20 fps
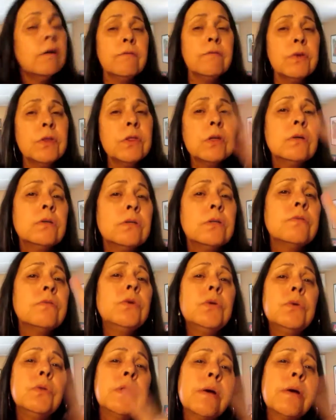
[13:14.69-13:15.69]
For those of
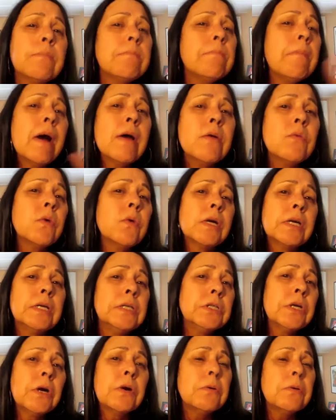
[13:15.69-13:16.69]
you that might want to
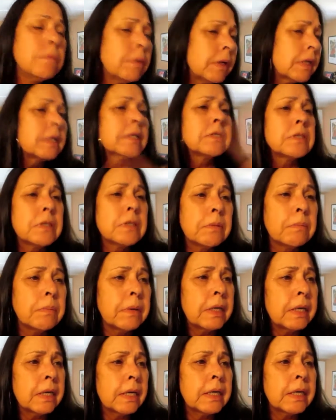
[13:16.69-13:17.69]
know, because in the
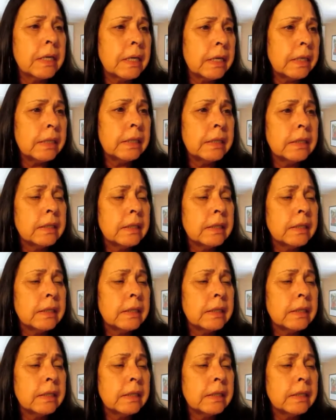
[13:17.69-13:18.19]
beginning,